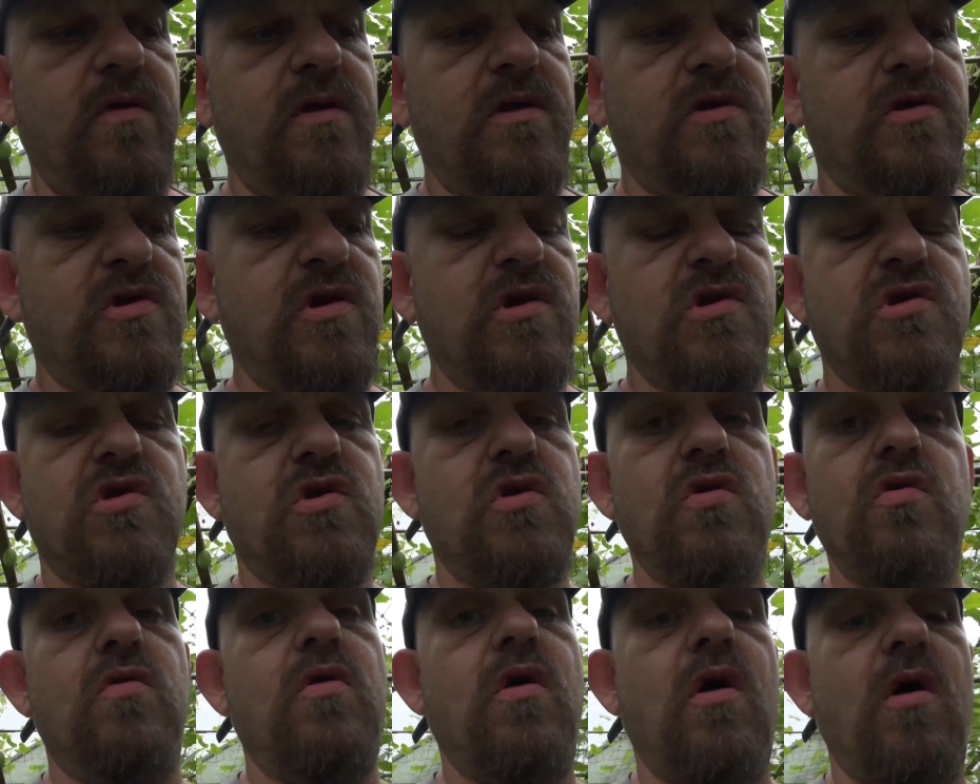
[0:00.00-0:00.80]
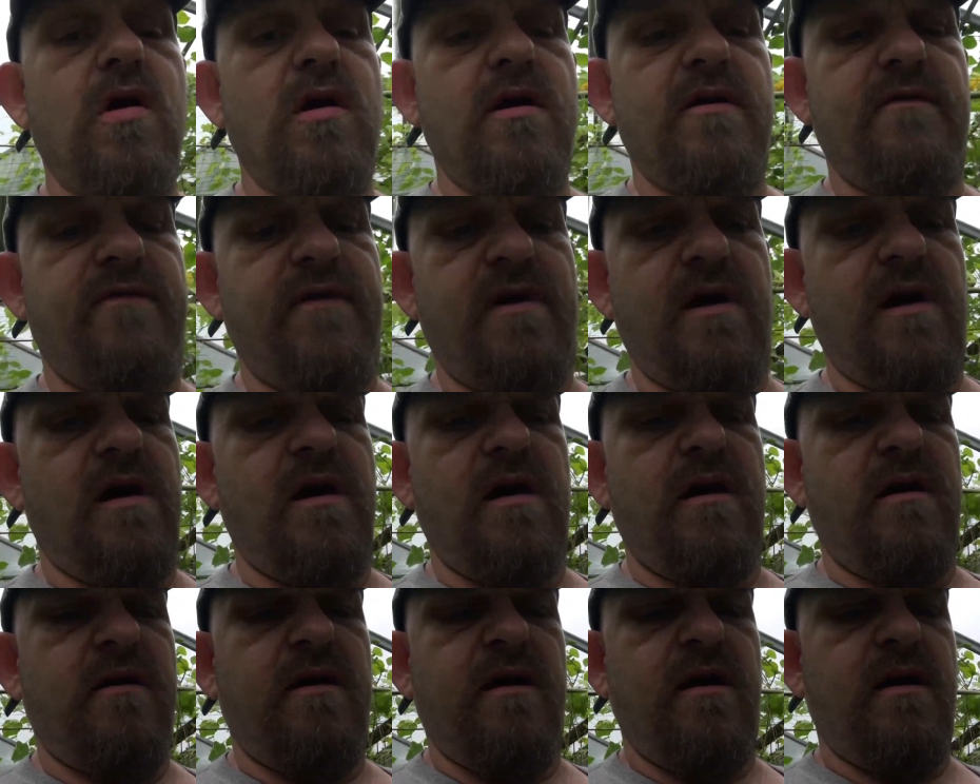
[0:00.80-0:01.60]
was just too hard of a,
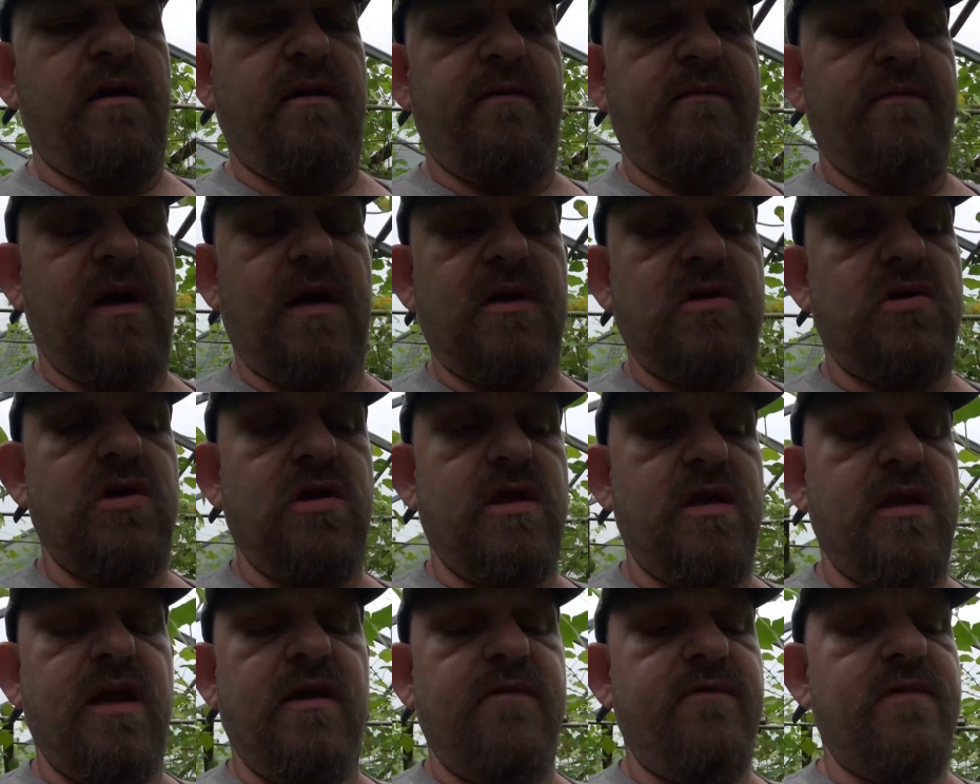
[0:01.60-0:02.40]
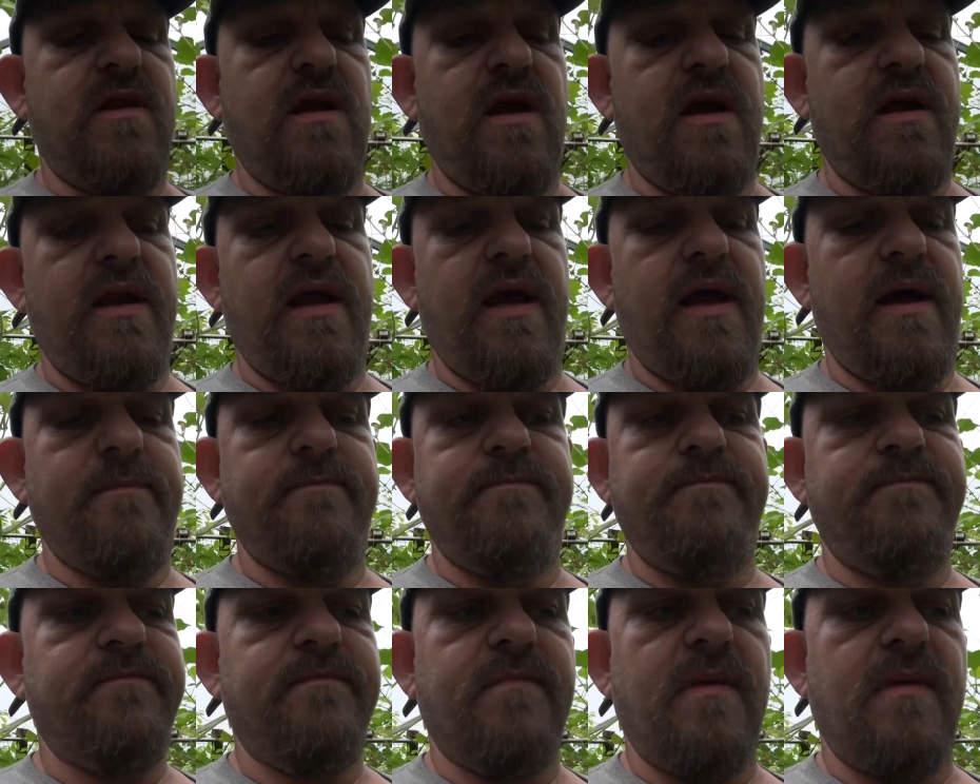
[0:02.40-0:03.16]
a, a I should have never done that.